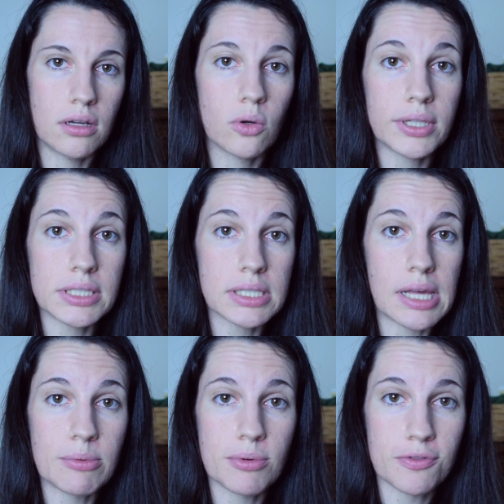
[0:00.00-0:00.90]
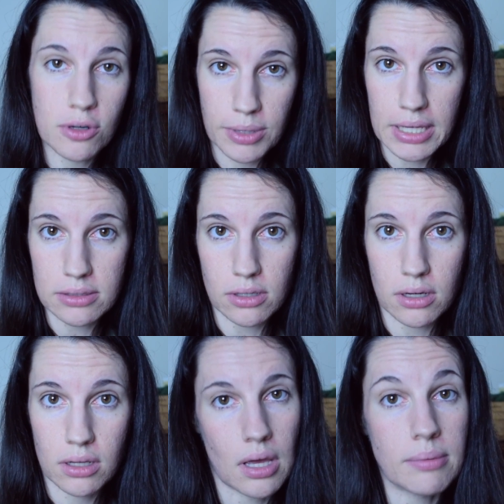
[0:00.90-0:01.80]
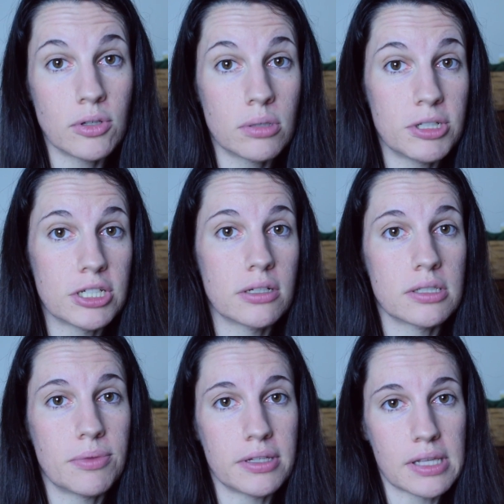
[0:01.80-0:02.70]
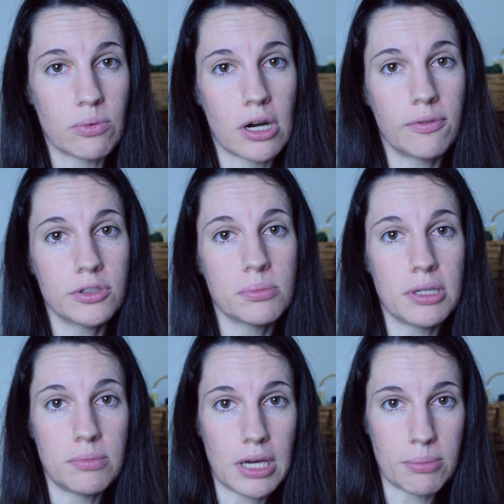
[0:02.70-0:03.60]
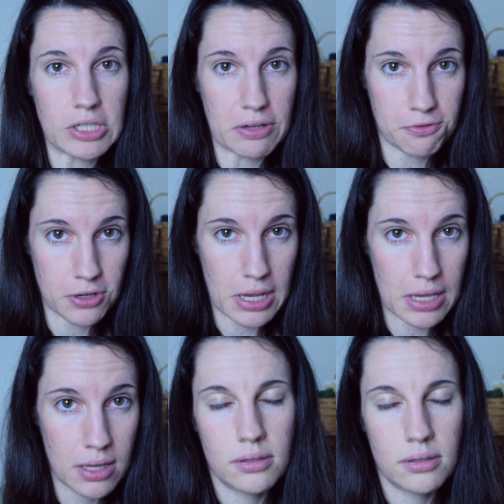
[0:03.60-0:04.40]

A quick disclaimer before we get started. I'm going to be sharing some things that were helpful to me in becoming debt-free.